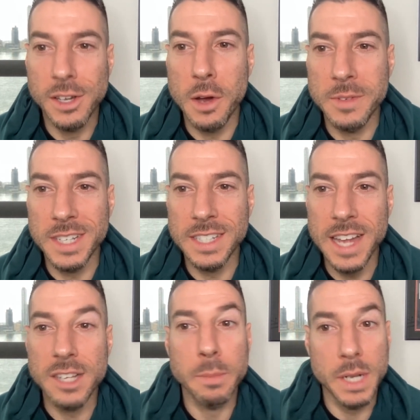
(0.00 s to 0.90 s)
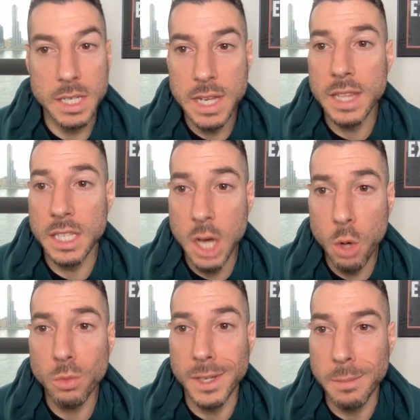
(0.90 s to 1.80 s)
of success, but it's not the
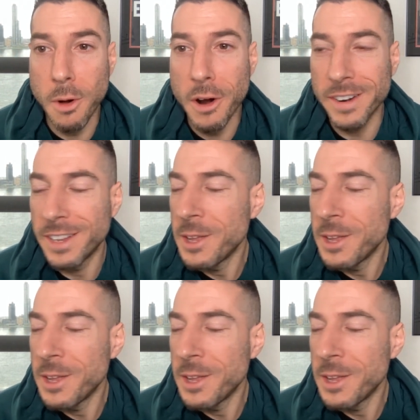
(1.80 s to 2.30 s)
only part.